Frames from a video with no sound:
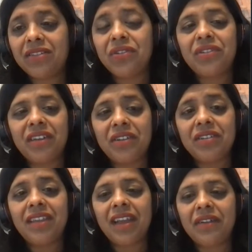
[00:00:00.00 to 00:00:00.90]
So those are your
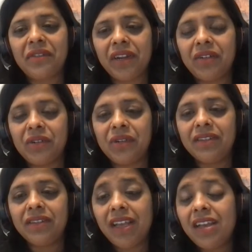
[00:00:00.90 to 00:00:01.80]
secondary goals.